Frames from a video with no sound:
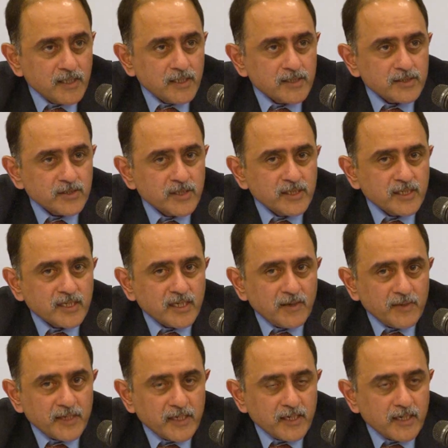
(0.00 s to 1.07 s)
So in the
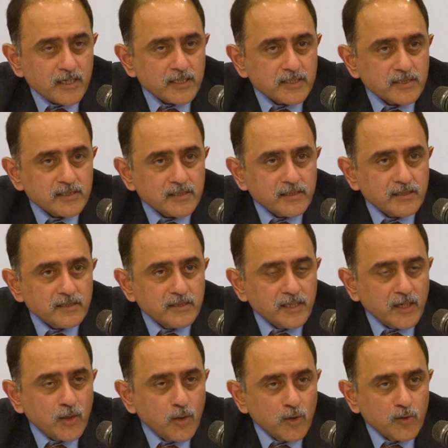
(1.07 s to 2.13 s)
coming years, the
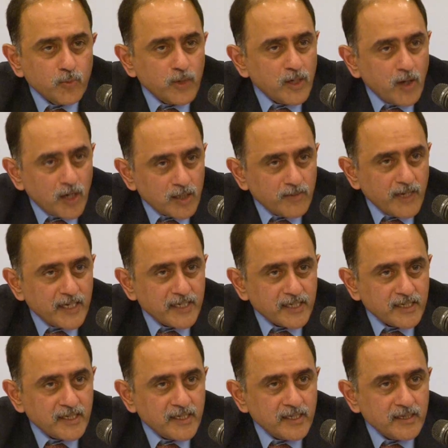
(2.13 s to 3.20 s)
good will
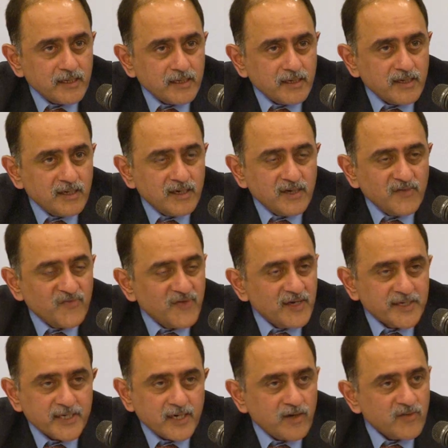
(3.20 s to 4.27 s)
automatically
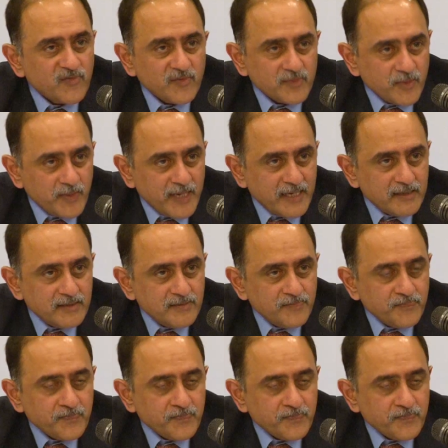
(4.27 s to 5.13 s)
filter out from the bad.